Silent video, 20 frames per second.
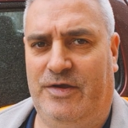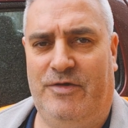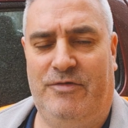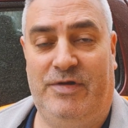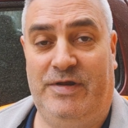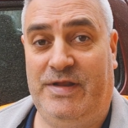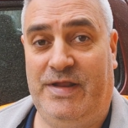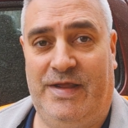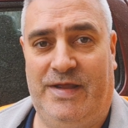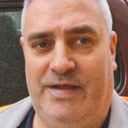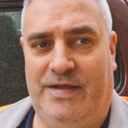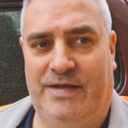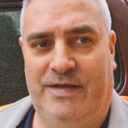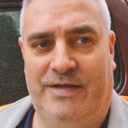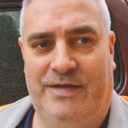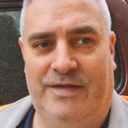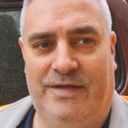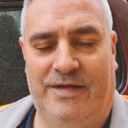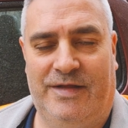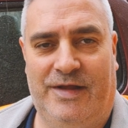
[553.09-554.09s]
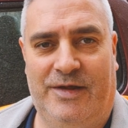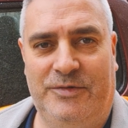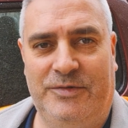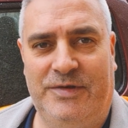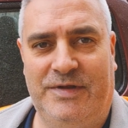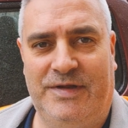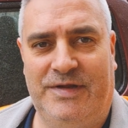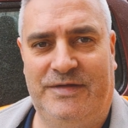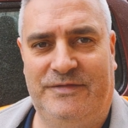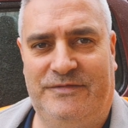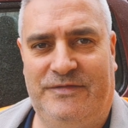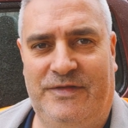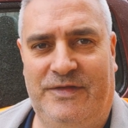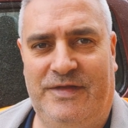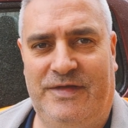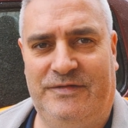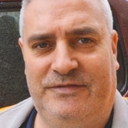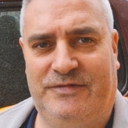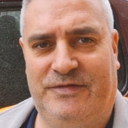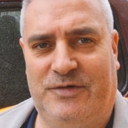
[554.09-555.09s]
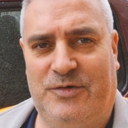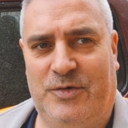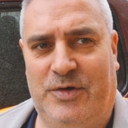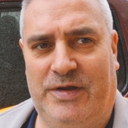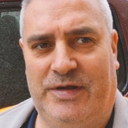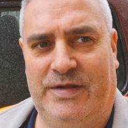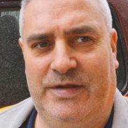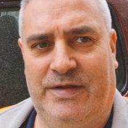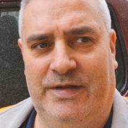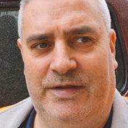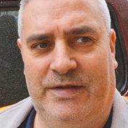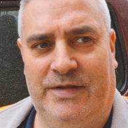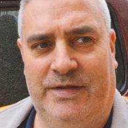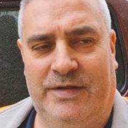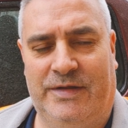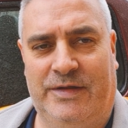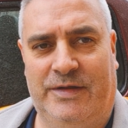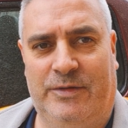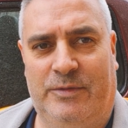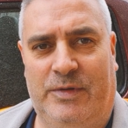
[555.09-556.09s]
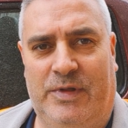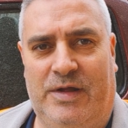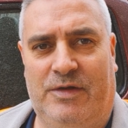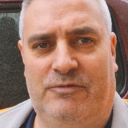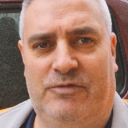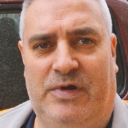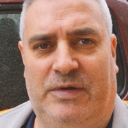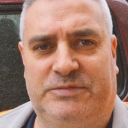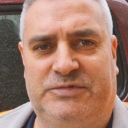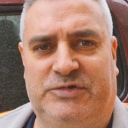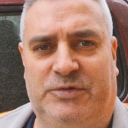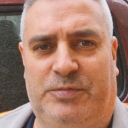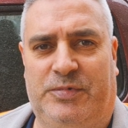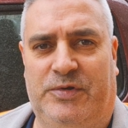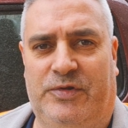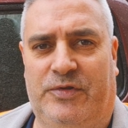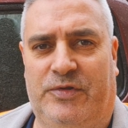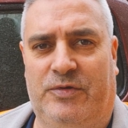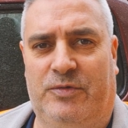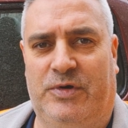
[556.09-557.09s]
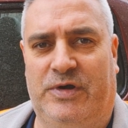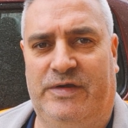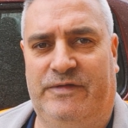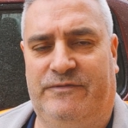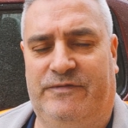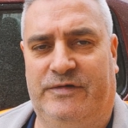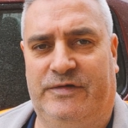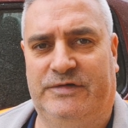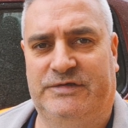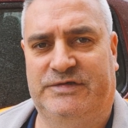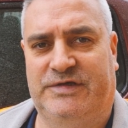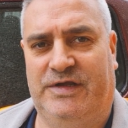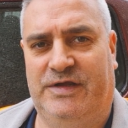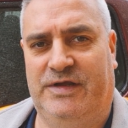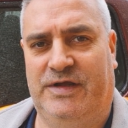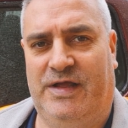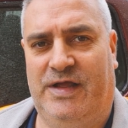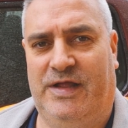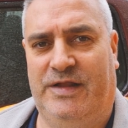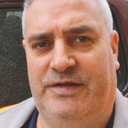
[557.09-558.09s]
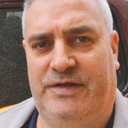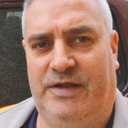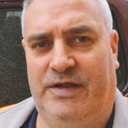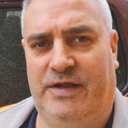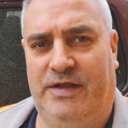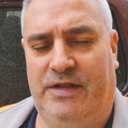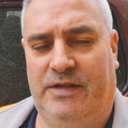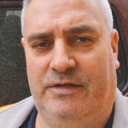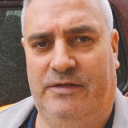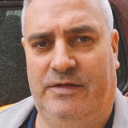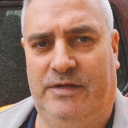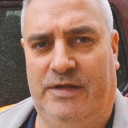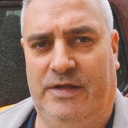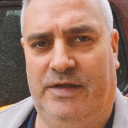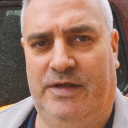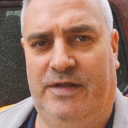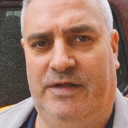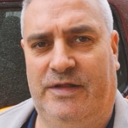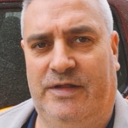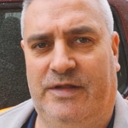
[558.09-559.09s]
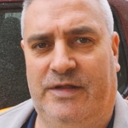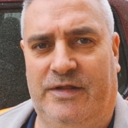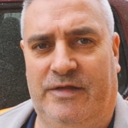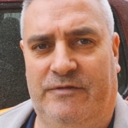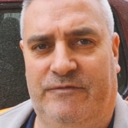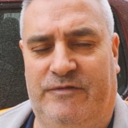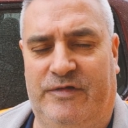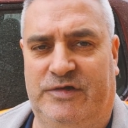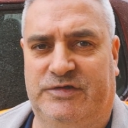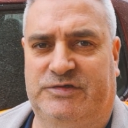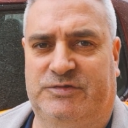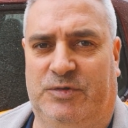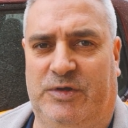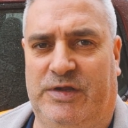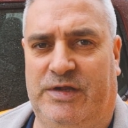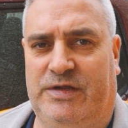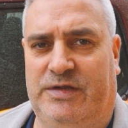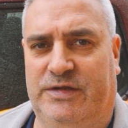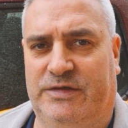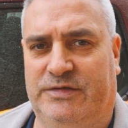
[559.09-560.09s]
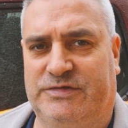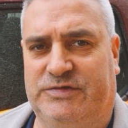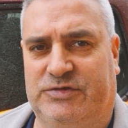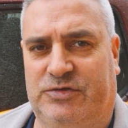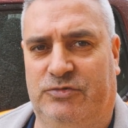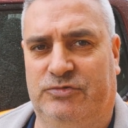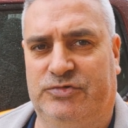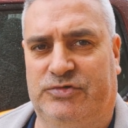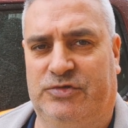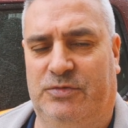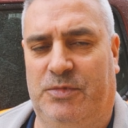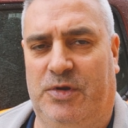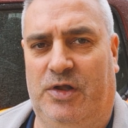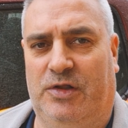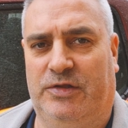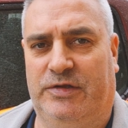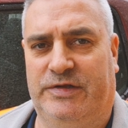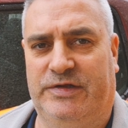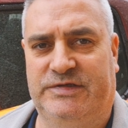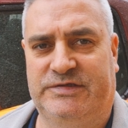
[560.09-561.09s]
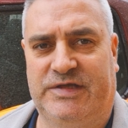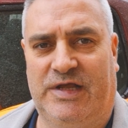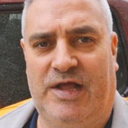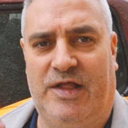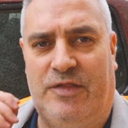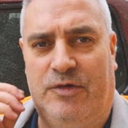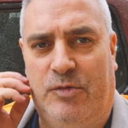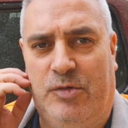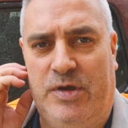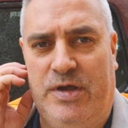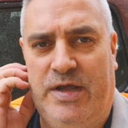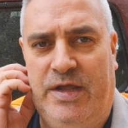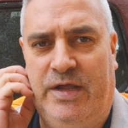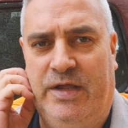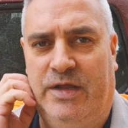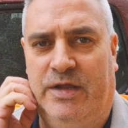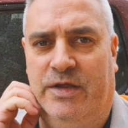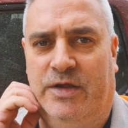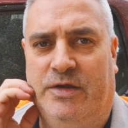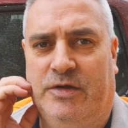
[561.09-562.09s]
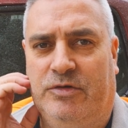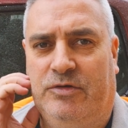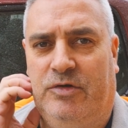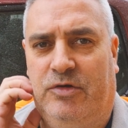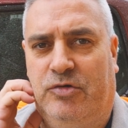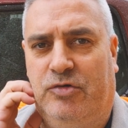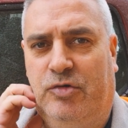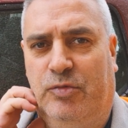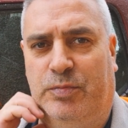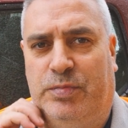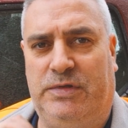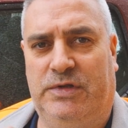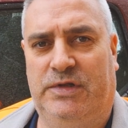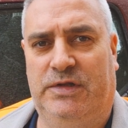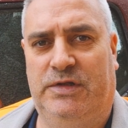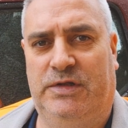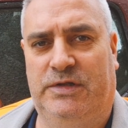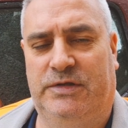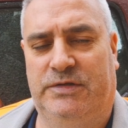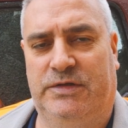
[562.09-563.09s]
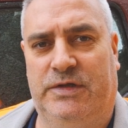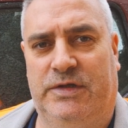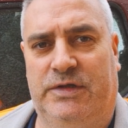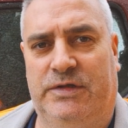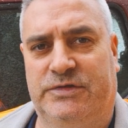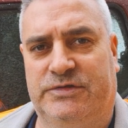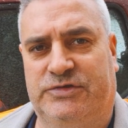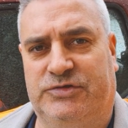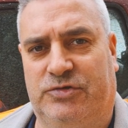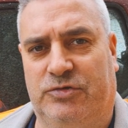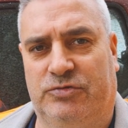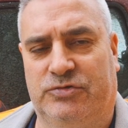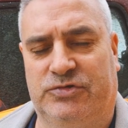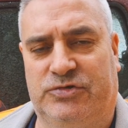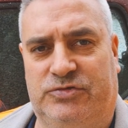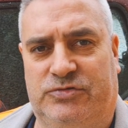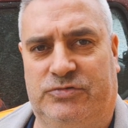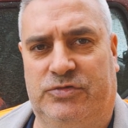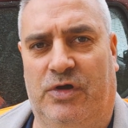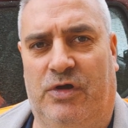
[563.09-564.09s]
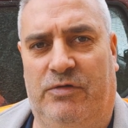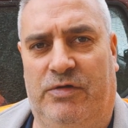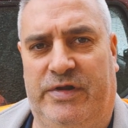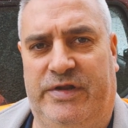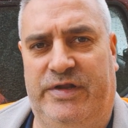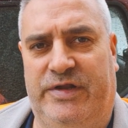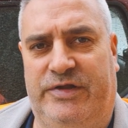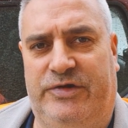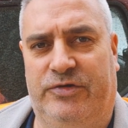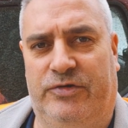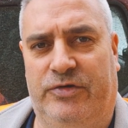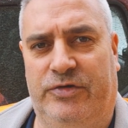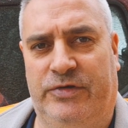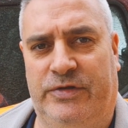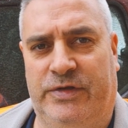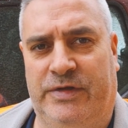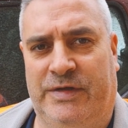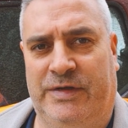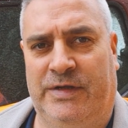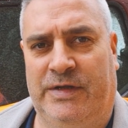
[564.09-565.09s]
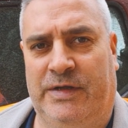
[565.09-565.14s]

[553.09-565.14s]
already already how did you get to there so quick that wraps up another week for us here at Airedale the first week of school some holidays out of the way got a couple of schools already done